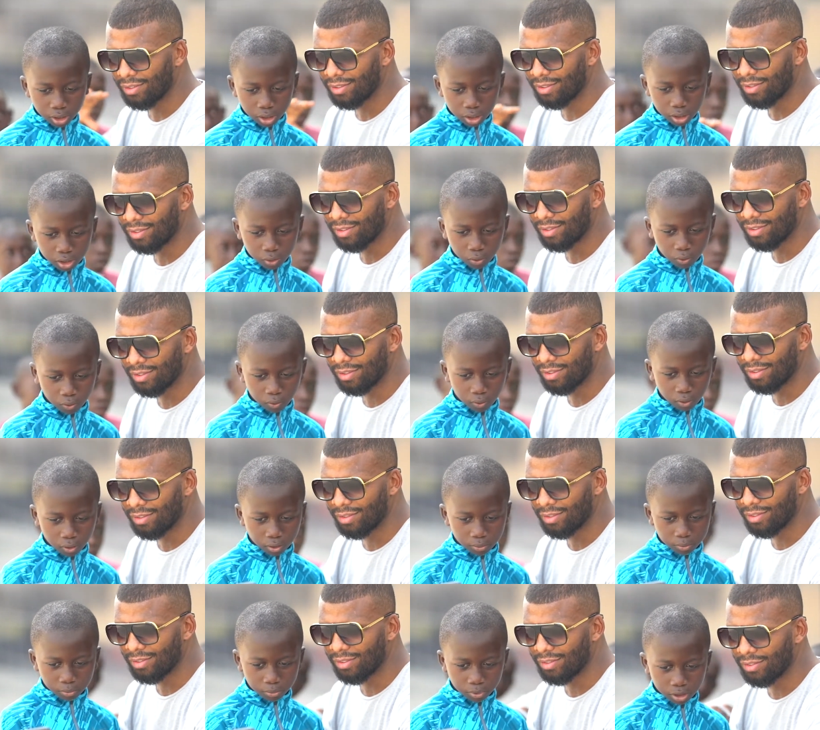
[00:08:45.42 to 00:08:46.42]
Speaker 1: Yeah.
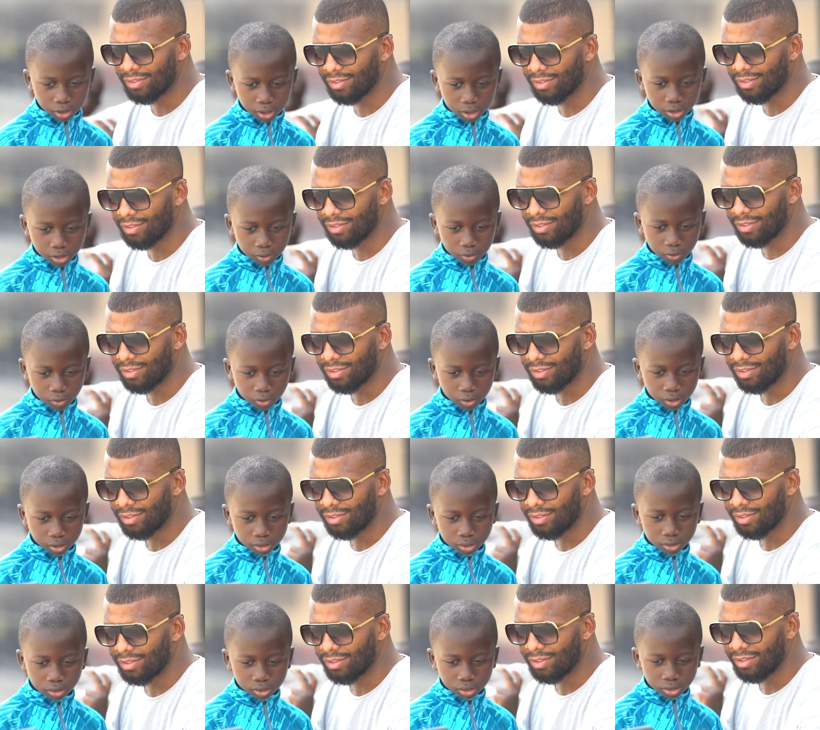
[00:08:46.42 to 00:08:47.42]
Good,
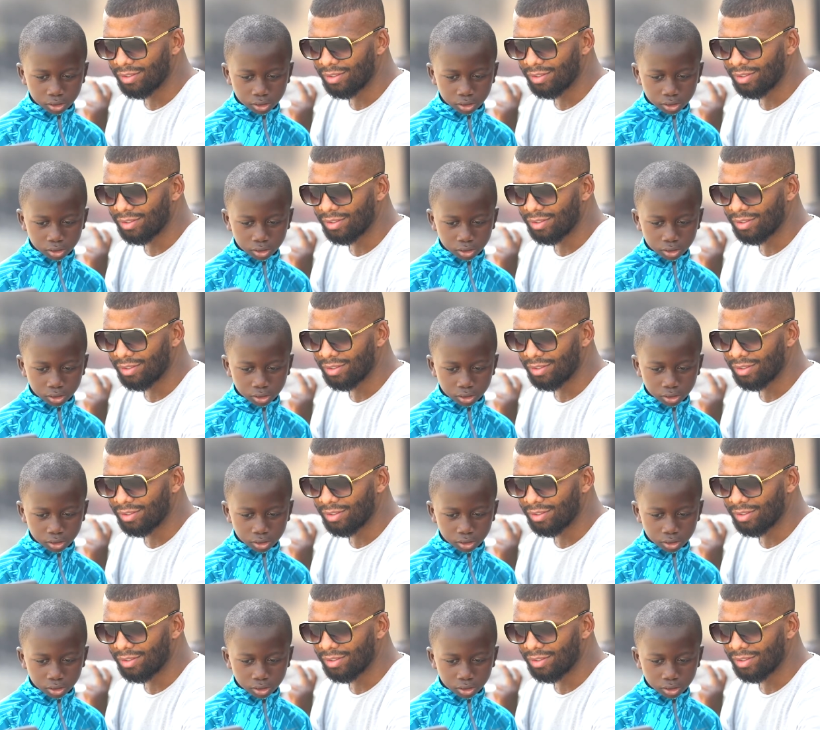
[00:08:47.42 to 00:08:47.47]
good, good,